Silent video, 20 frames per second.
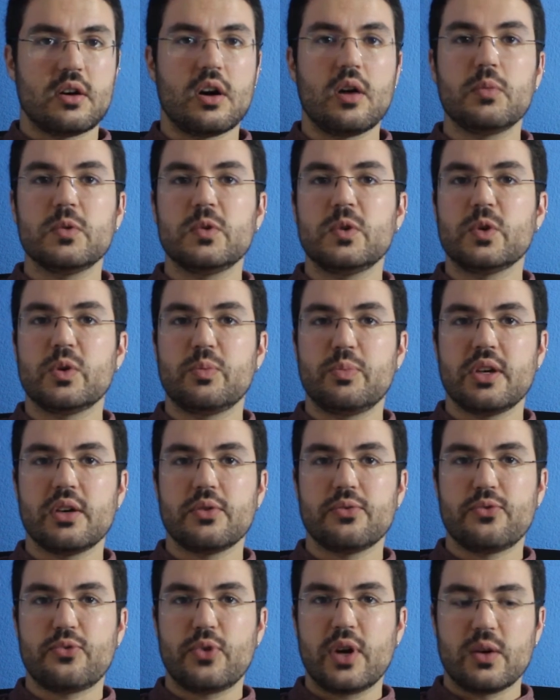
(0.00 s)
Common
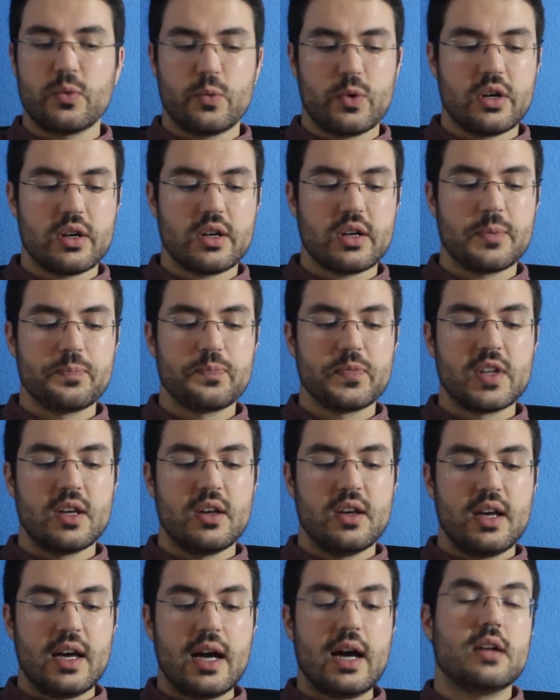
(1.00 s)
European Framework
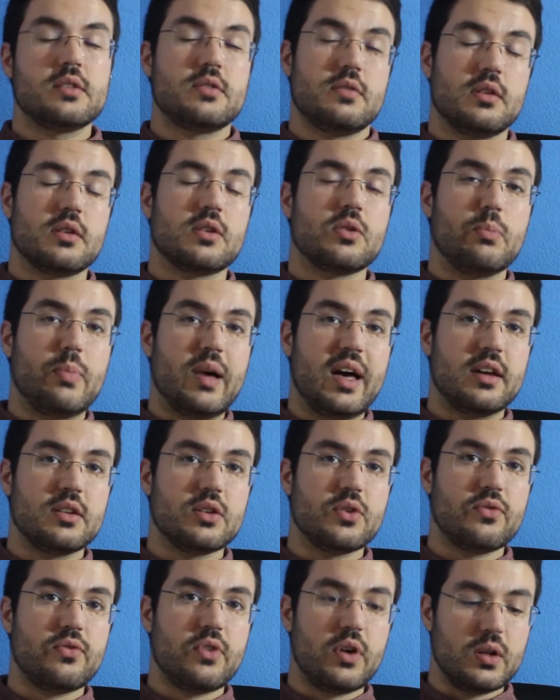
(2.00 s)
and the
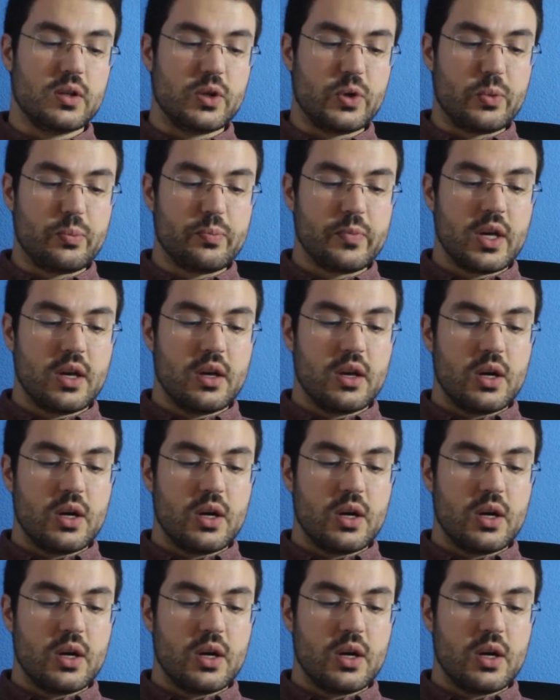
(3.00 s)
companion volume,